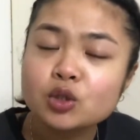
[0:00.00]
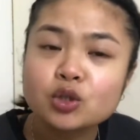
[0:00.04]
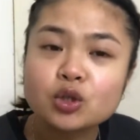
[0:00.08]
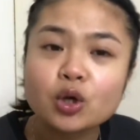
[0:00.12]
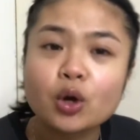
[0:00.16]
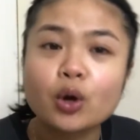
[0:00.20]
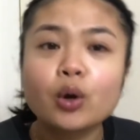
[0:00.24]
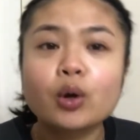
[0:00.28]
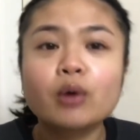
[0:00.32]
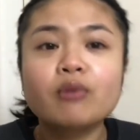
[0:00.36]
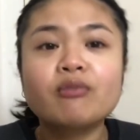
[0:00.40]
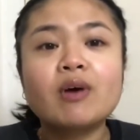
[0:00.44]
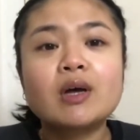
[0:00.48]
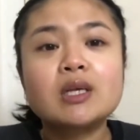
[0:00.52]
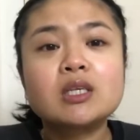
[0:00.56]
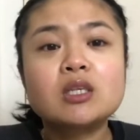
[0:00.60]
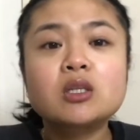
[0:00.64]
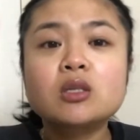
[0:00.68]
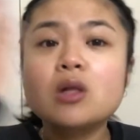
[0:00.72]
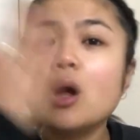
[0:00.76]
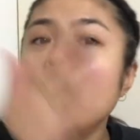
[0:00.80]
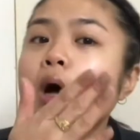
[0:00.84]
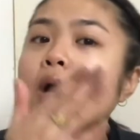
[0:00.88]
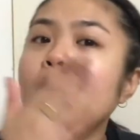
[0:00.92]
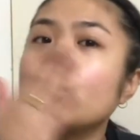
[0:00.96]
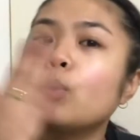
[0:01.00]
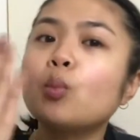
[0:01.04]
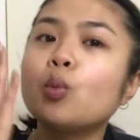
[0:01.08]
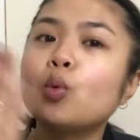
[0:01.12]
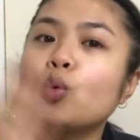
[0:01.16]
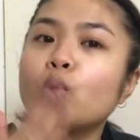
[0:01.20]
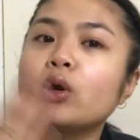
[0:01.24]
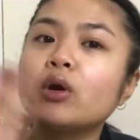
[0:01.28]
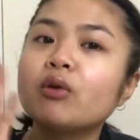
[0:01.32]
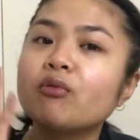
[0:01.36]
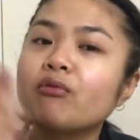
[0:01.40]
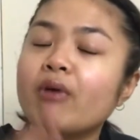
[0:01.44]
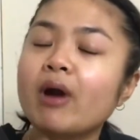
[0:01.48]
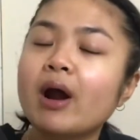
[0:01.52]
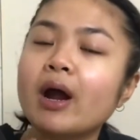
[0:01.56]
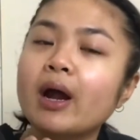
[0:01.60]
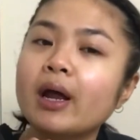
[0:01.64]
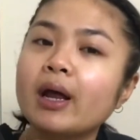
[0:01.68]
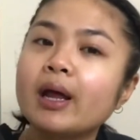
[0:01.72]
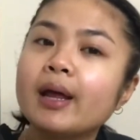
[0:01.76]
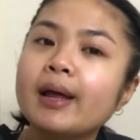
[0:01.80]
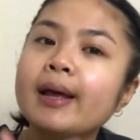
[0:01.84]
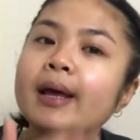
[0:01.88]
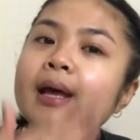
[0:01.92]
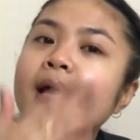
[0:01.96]
So if I start the morning
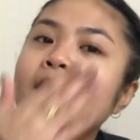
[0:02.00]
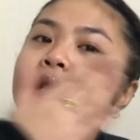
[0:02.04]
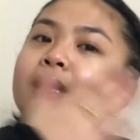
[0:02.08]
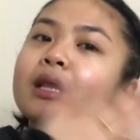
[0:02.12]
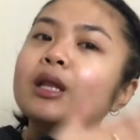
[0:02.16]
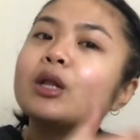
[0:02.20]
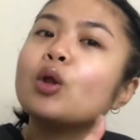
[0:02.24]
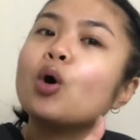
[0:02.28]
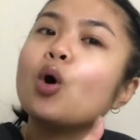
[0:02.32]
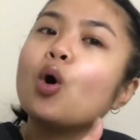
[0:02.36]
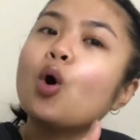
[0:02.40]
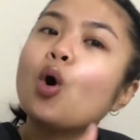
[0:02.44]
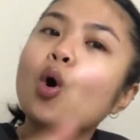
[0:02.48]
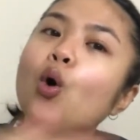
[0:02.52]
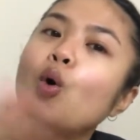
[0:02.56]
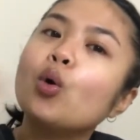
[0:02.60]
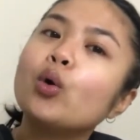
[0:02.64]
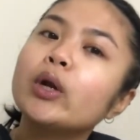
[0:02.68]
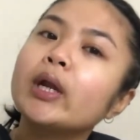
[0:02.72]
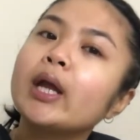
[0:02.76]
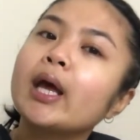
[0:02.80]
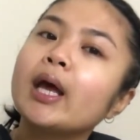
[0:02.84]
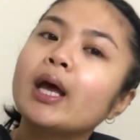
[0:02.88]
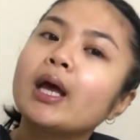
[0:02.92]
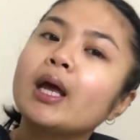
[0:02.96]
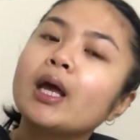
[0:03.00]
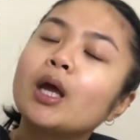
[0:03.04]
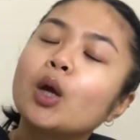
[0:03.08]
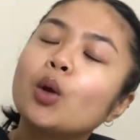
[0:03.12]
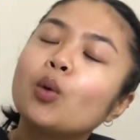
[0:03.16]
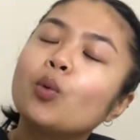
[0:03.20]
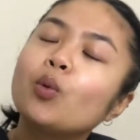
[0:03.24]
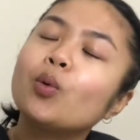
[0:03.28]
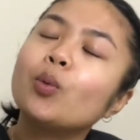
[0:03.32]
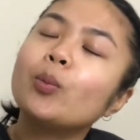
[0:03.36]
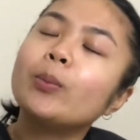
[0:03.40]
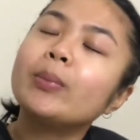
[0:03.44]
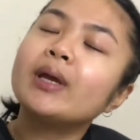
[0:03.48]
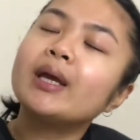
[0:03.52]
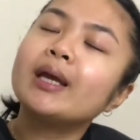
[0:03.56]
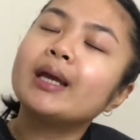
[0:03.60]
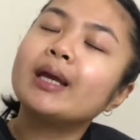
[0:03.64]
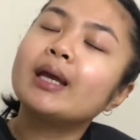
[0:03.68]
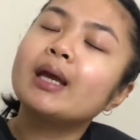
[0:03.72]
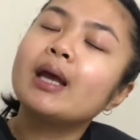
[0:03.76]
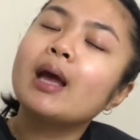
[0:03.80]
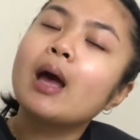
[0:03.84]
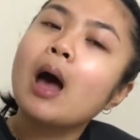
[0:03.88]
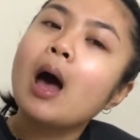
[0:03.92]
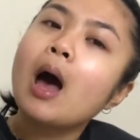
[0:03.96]
right, then the whole day will be
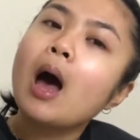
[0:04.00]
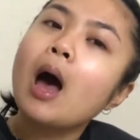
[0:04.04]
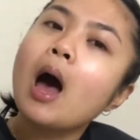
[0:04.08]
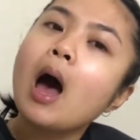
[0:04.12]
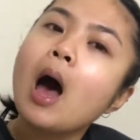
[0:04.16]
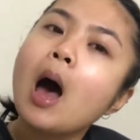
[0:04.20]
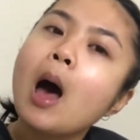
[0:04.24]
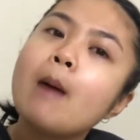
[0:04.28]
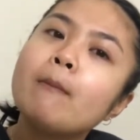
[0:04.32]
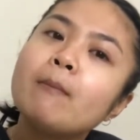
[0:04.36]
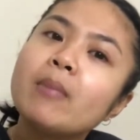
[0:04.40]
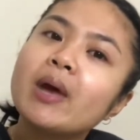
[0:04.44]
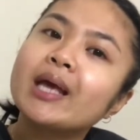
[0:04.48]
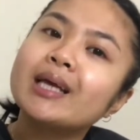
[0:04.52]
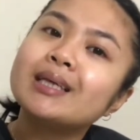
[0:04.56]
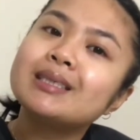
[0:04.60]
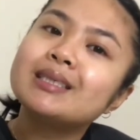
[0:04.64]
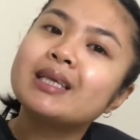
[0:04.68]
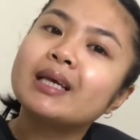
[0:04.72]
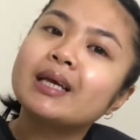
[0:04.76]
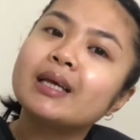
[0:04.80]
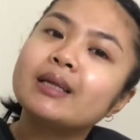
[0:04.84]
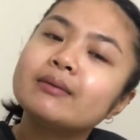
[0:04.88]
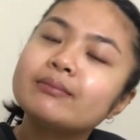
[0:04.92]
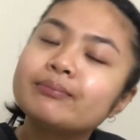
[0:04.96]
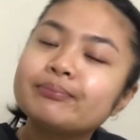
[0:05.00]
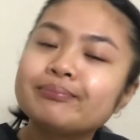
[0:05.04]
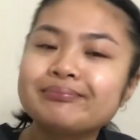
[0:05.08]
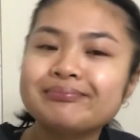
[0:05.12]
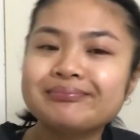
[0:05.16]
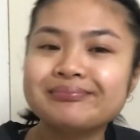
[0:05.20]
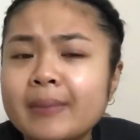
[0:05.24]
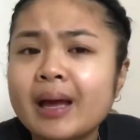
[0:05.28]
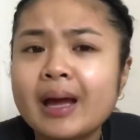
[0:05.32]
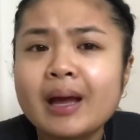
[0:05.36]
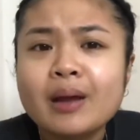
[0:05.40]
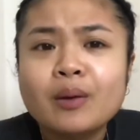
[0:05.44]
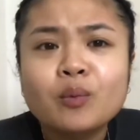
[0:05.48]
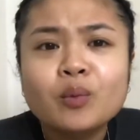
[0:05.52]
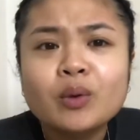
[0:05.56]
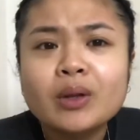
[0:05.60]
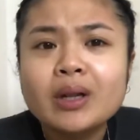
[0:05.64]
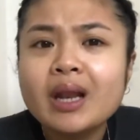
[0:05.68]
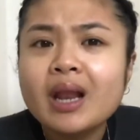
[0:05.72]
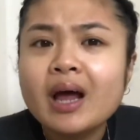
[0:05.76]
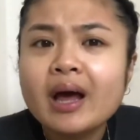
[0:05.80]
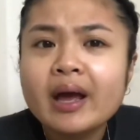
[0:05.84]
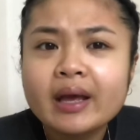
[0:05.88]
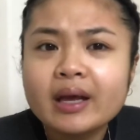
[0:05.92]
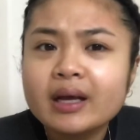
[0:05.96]
amazing. And we
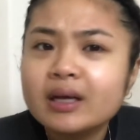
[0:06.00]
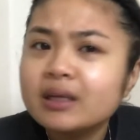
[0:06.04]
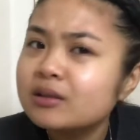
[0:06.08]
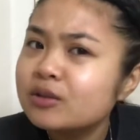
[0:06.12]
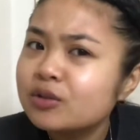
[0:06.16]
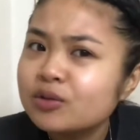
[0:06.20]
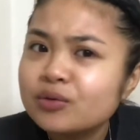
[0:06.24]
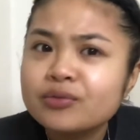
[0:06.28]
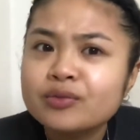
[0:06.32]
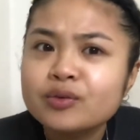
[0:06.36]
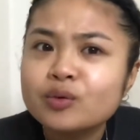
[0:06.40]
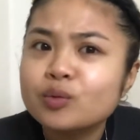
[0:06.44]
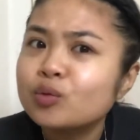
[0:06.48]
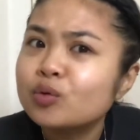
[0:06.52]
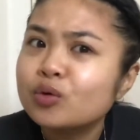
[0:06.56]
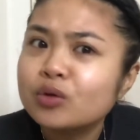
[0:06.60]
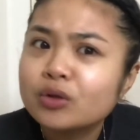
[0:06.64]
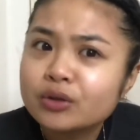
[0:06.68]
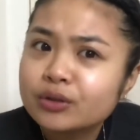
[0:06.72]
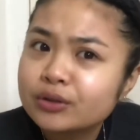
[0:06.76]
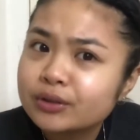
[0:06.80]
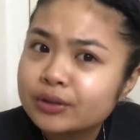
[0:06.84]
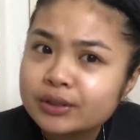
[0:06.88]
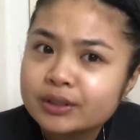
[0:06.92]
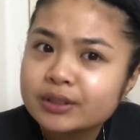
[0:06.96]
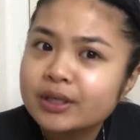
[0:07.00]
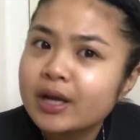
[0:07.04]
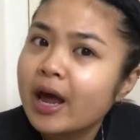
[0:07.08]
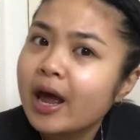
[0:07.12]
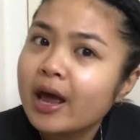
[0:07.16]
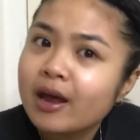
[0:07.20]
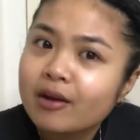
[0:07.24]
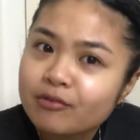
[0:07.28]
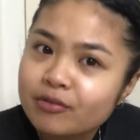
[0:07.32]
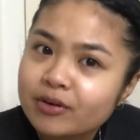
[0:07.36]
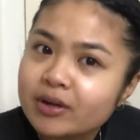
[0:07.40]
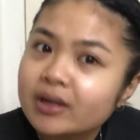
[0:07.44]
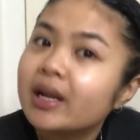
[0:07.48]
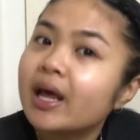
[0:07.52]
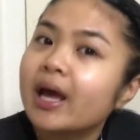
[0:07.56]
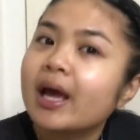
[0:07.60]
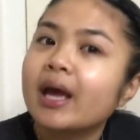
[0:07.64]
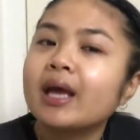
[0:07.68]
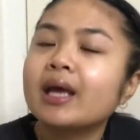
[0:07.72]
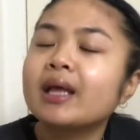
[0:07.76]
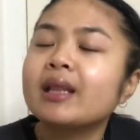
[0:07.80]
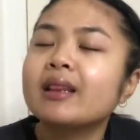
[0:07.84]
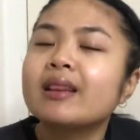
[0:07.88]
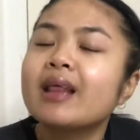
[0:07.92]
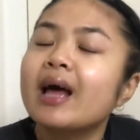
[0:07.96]
like to feel good every
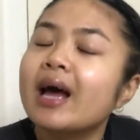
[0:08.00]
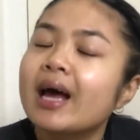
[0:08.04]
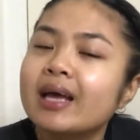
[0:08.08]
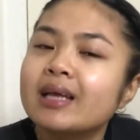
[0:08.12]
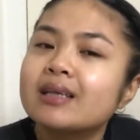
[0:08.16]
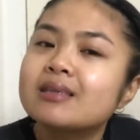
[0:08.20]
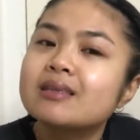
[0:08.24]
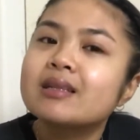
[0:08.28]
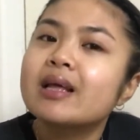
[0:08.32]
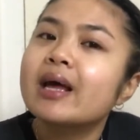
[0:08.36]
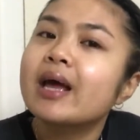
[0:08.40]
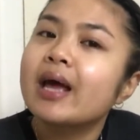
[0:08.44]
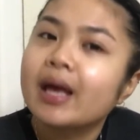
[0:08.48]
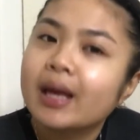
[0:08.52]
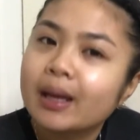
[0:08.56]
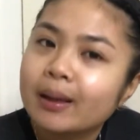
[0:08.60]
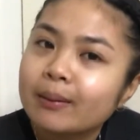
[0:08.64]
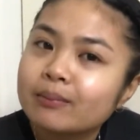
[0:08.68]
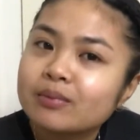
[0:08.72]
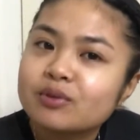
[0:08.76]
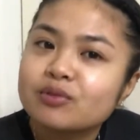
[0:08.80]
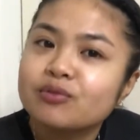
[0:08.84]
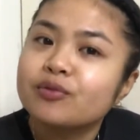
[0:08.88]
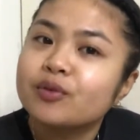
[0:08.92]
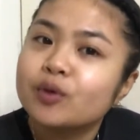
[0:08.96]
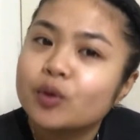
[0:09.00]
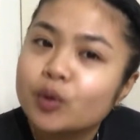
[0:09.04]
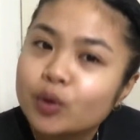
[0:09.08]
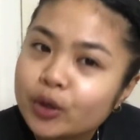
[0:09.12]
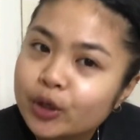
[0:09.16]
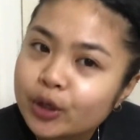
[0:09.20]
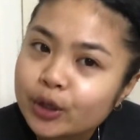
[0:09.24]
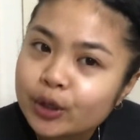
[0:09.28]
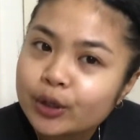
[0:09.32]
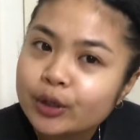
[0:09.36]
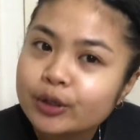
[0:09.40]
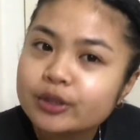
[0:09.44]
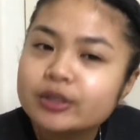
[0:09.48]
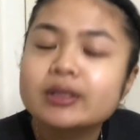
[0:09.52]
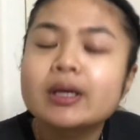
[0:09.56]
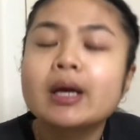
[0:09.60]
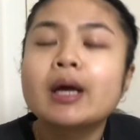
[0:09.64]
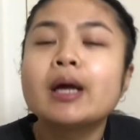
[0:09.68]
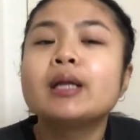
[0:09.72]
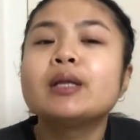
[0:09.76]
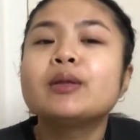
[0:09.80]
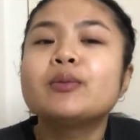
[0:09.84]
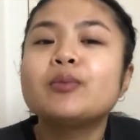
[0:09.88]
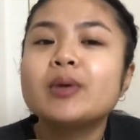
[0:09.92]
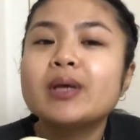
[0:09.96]
day. That is the aim, to feel good,
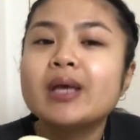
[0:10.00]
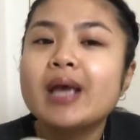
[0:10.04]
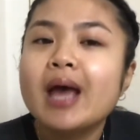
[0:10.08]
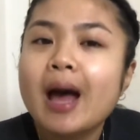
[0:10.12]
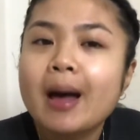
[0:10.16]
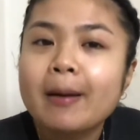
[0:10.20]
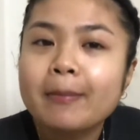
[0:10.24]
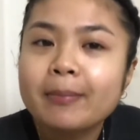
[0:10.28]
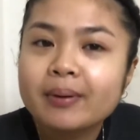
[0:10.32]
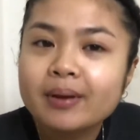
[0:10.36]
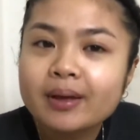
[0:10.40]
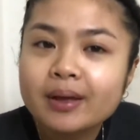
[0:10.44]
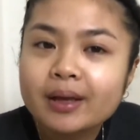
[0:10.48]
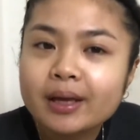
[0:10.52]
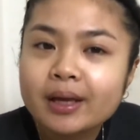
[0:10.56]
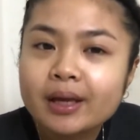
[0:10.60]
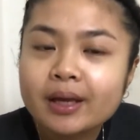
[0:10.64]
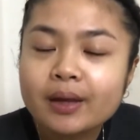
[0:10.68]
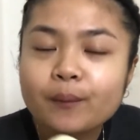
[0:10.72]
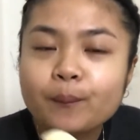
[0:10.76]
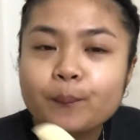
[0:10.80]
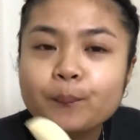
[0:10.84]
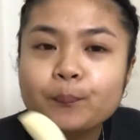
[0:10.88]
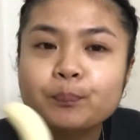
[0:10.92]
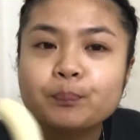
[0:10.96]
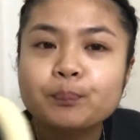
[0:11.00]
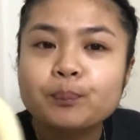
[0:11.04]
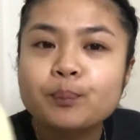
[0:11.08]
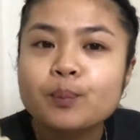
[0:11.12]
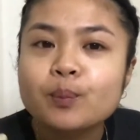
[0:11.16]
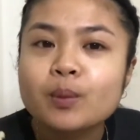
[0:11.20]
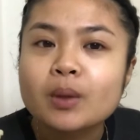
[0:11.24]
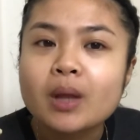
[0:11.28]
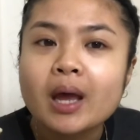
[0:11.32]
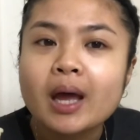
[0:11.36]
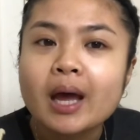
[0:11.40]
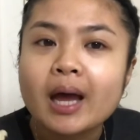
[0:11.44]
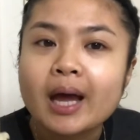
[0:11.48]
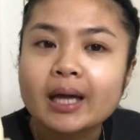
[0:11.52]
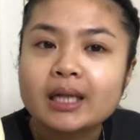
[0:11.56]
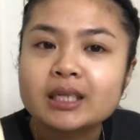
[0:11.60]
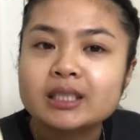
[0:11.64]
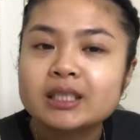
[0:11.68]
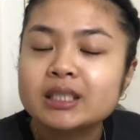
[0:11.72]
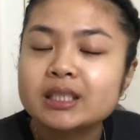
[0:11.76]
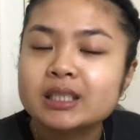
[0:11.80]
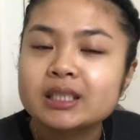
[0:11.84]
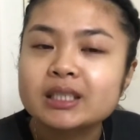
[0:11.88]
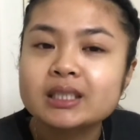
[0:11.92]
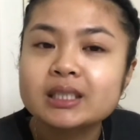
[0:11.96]
to be happy, and
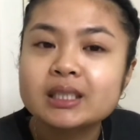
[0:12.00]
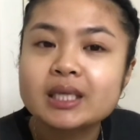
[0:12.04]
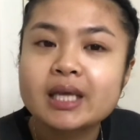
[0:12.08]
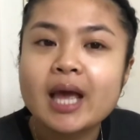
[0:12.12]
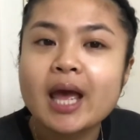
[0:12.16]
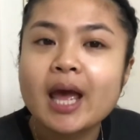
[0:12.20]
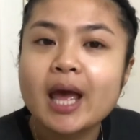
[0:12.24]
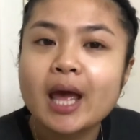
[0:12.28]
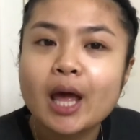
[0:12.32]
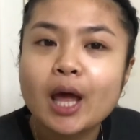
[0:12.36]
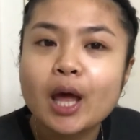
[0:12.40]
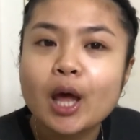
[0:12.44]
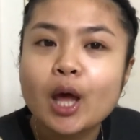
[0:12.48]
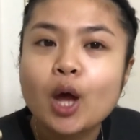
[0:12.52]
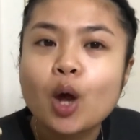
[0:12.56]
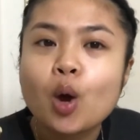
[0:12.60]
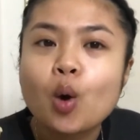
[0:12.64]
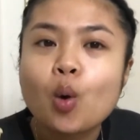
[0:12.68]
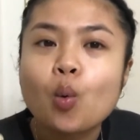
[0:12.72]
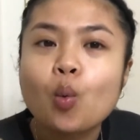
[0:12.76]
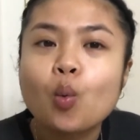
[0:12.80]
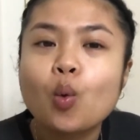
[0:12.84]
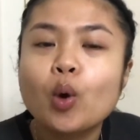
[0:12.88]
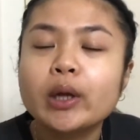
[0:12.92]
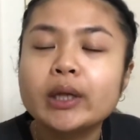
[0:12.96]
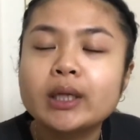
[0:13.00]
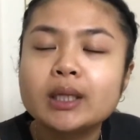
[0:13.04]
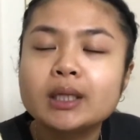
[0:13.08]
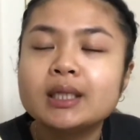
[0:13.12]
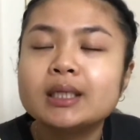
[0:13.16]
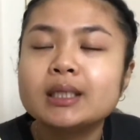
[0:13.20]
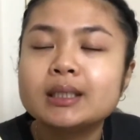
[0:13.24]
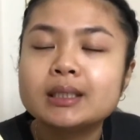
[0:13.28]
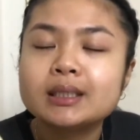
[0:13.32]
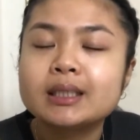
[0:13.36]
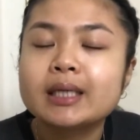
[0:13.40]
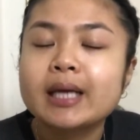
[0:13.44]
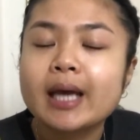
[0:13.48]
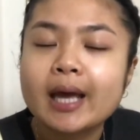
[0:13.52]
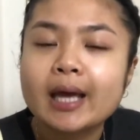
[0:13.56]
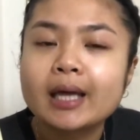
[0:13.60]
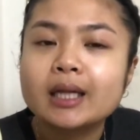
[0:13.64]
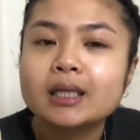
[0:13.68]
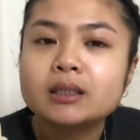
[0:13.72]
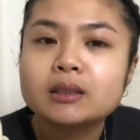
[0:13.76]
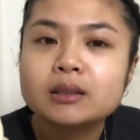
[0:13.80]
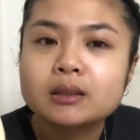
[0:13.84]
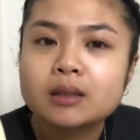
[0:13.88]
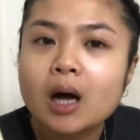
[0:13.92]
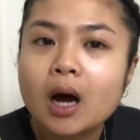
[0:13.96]
just get what you need to get
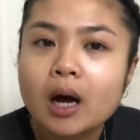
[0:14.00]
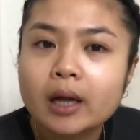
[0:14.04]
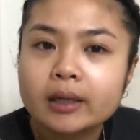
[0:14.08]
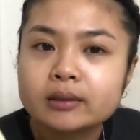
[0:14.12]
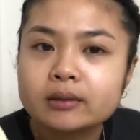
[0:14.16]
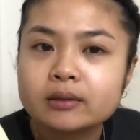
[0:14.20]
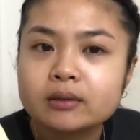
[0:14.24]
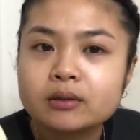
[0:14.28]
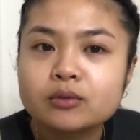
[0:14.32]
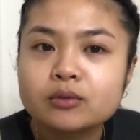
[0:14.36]
done.